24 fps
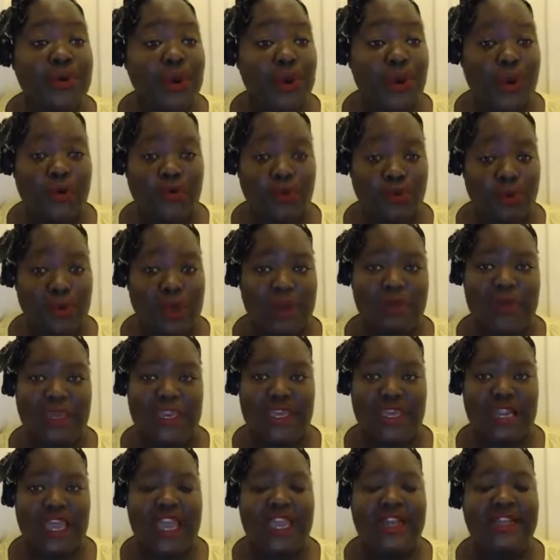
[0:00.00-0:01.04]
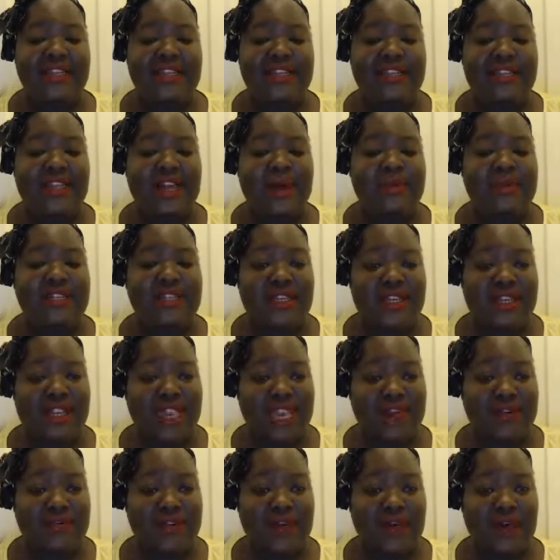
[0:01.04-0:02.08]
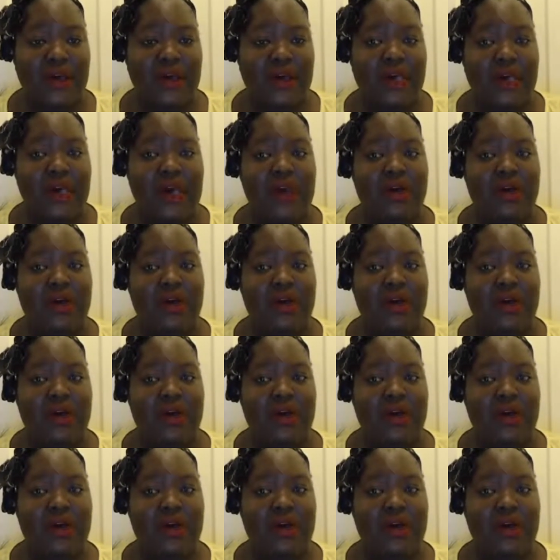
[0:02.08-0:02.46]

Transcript: of women ended up together,